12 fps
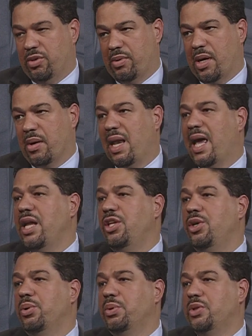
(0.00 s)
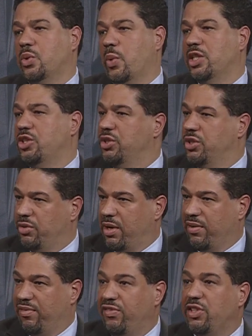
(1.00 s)
around land use, questions
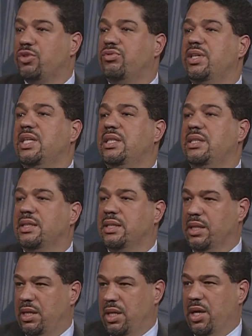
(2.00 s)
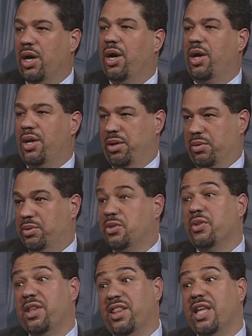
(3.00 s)
around fisheries,
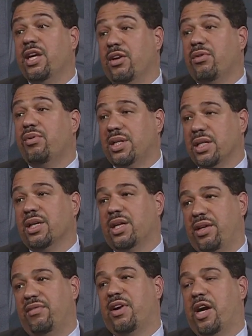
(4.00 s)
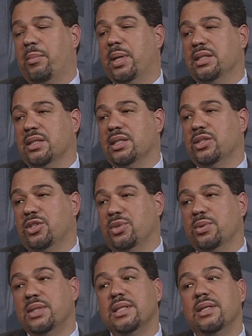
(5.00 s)
so the critical environmental
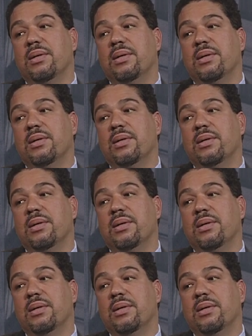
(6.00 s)
issues.